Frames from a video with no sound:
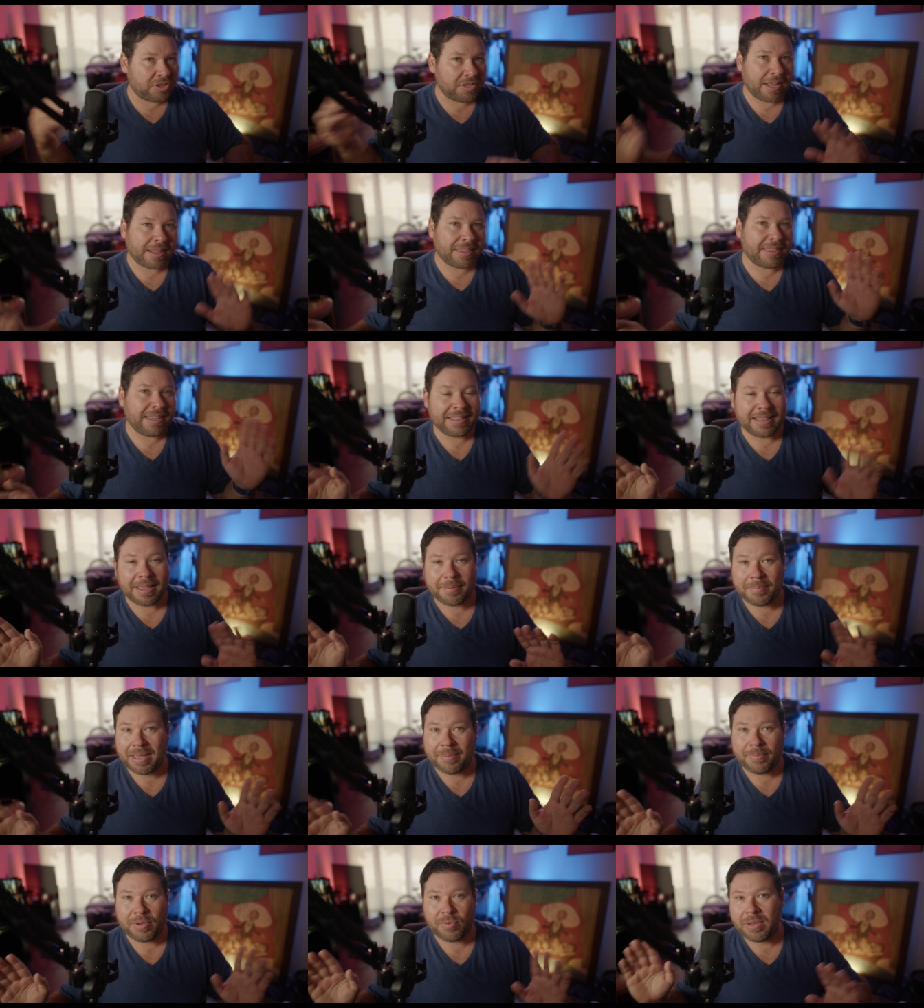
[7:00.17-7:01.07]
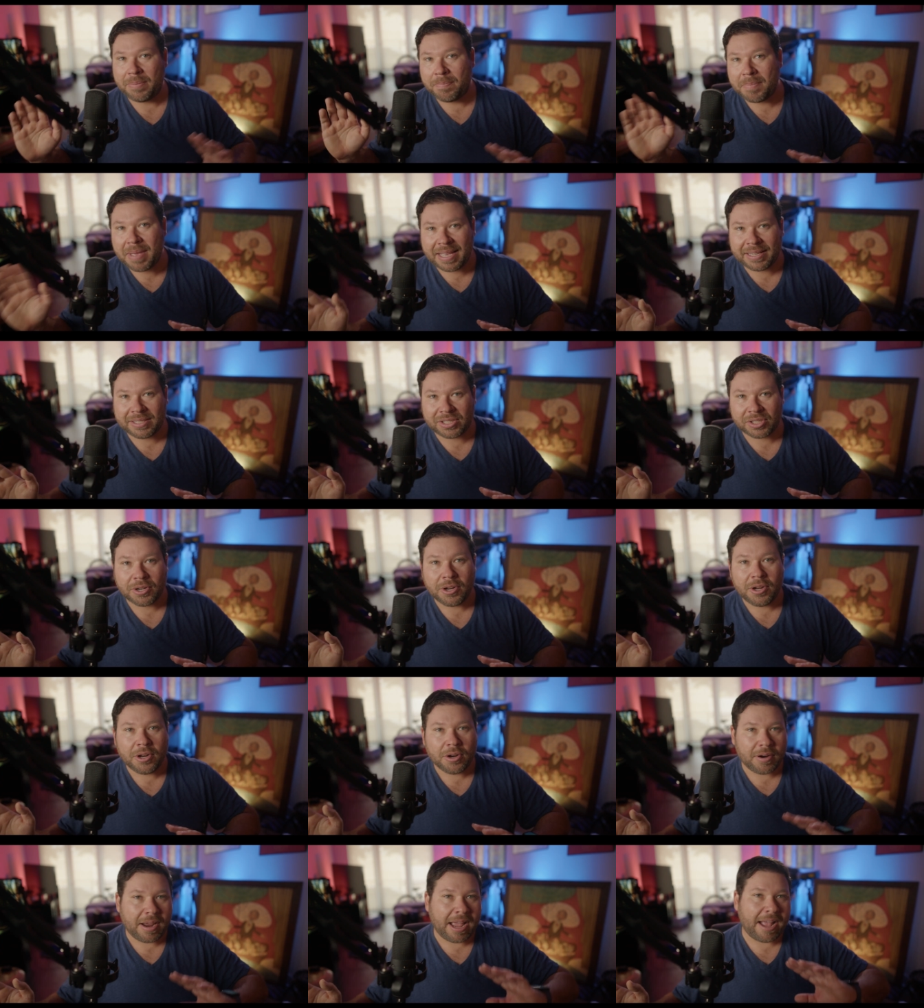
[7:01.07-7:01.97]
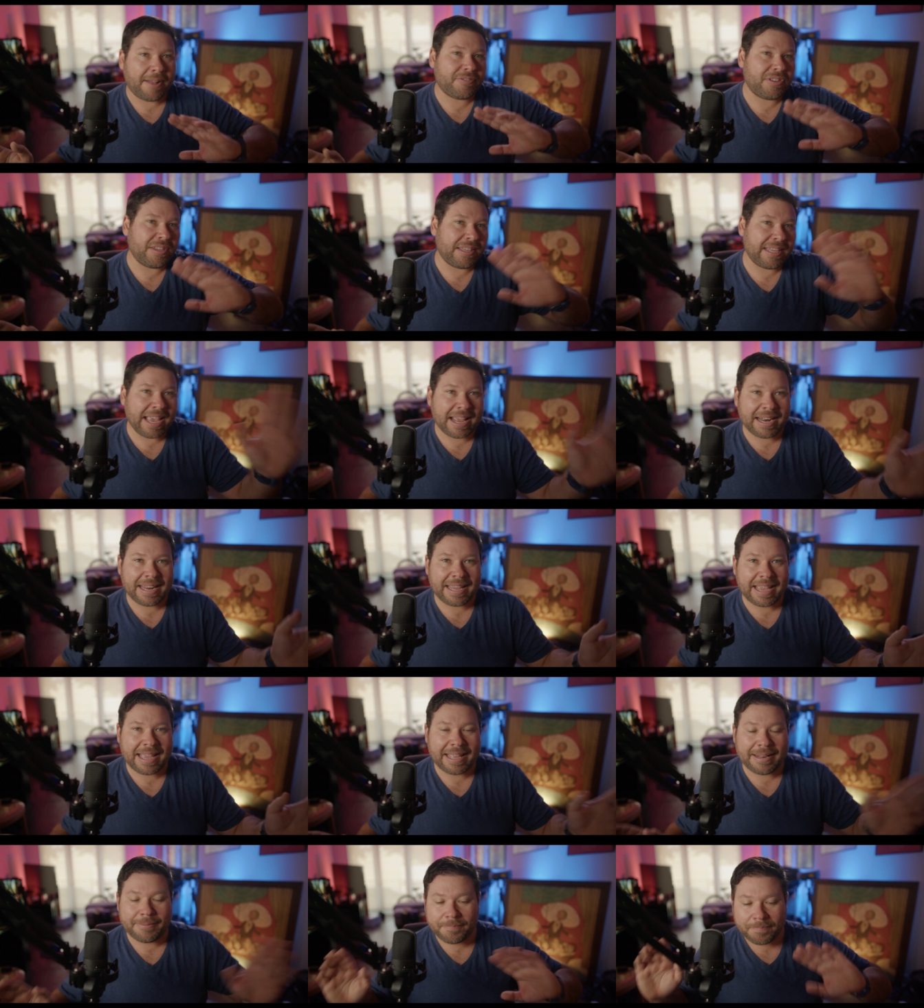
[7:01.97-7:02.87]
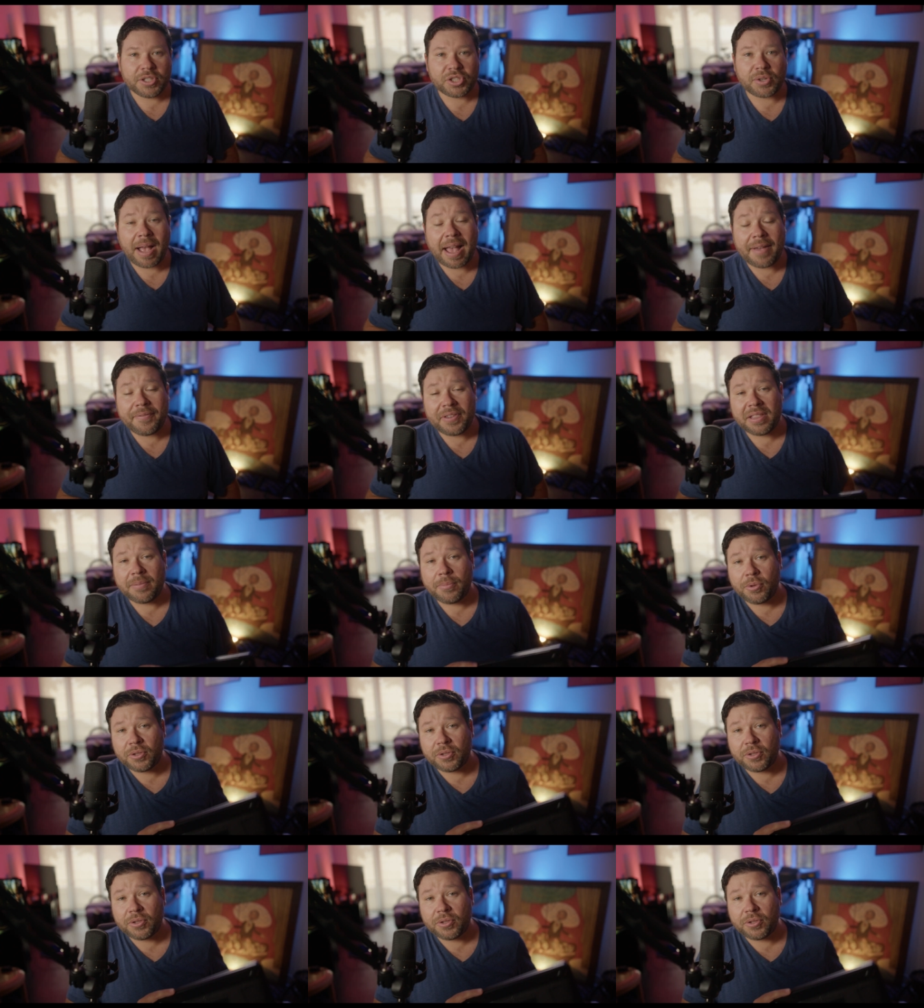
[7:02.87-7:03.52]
nothing that maybe we missed or have to get again. So having the